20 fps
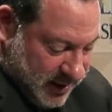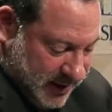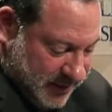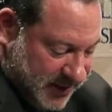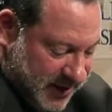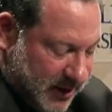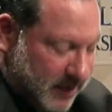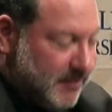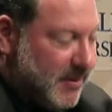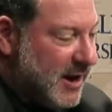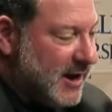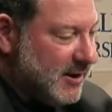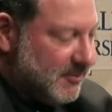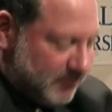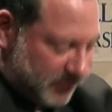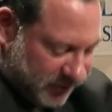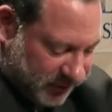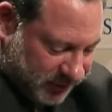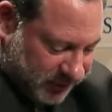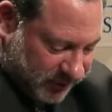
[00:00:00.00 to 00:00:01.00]
thereby
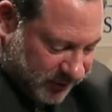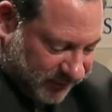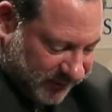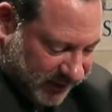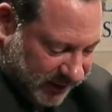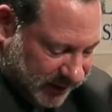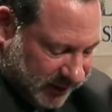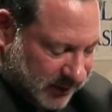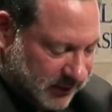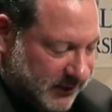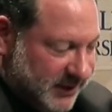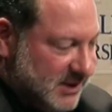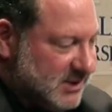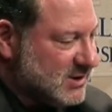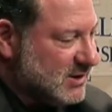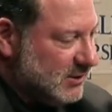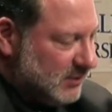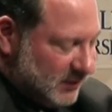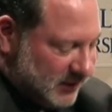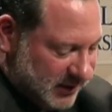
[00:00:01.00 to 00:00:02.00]
improving, at least
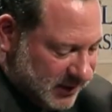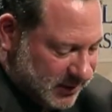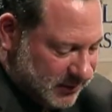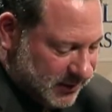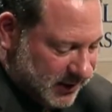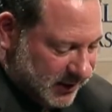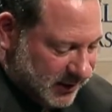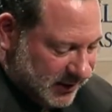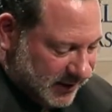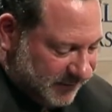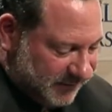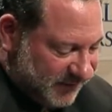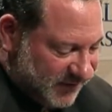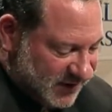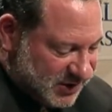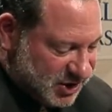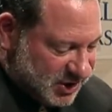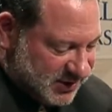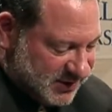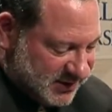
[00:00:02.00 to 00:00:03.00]
in theory, the
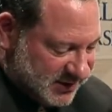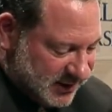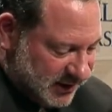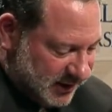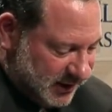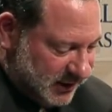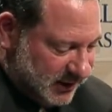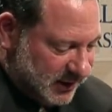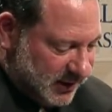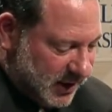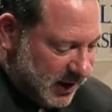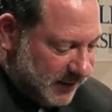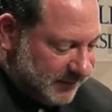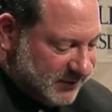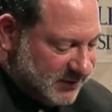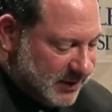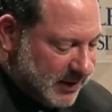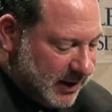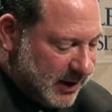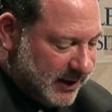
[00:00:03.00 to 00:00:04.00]
efficiency of
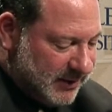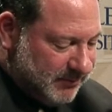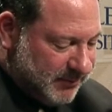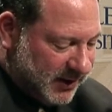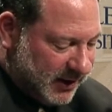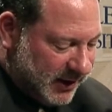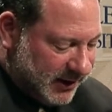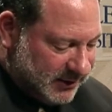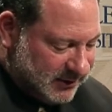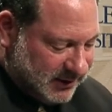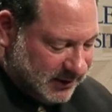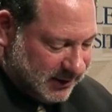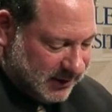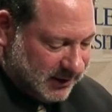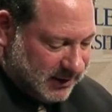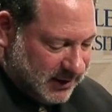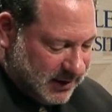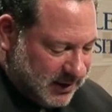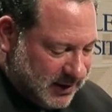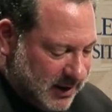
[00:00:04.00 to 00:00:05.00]
time
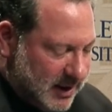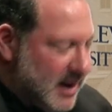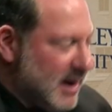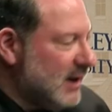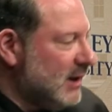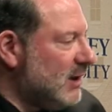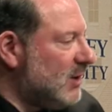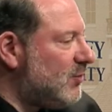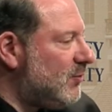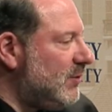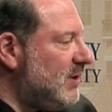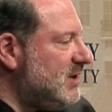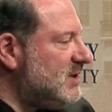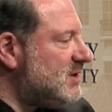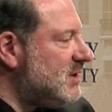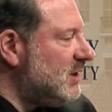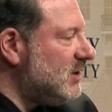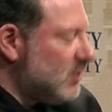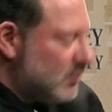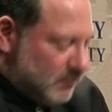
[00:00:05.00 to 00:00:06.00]
binding and
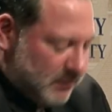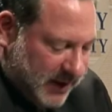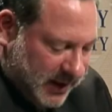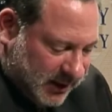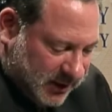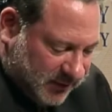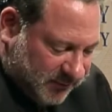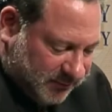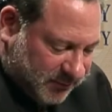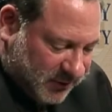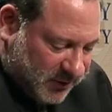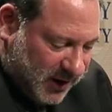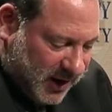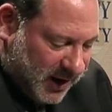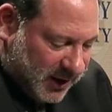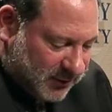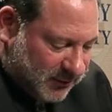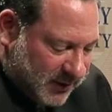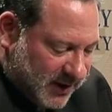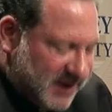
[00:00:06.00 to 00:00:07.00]
increasing the rate of
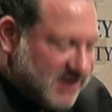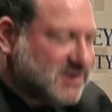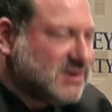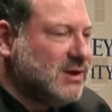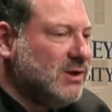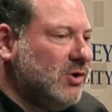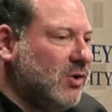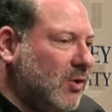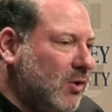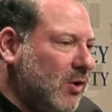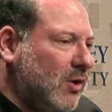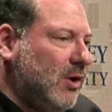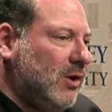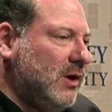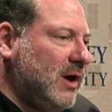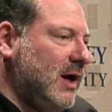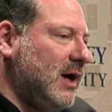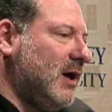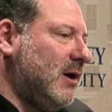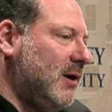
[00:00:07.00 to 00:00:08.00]
progress in all
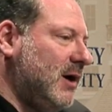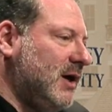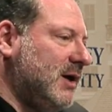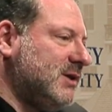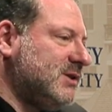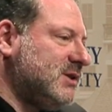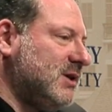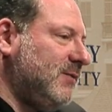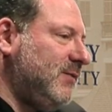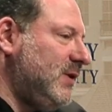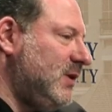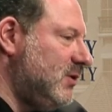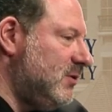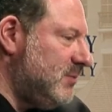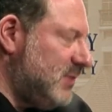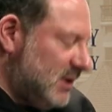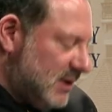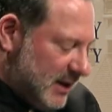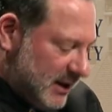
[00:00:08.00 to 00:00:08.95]
areas of human